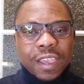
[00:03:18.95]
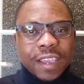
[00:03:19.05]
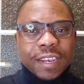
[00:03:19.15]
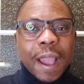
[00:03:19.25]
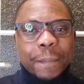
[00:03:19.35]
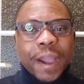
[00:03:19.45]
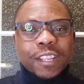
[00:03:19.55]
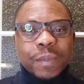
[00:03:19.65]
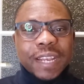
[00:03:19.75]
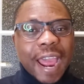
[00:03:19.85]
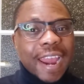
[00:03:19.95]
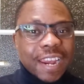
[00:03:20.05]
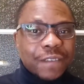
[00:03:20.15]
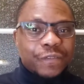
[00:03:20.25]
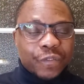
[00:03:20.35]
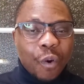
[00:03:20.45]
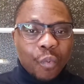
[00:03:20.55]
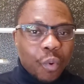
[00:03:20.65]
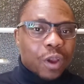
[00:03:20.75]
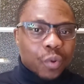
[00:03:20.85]
in the apartment that I lived
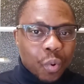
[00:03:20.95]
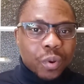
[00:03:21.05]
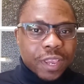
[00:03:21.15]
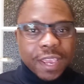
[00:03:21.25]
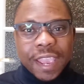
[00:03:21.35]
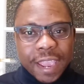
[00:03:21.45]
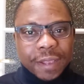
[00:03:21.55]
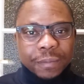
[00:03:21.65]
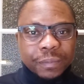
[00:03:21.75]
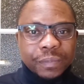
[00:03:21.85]
for 1 whole year.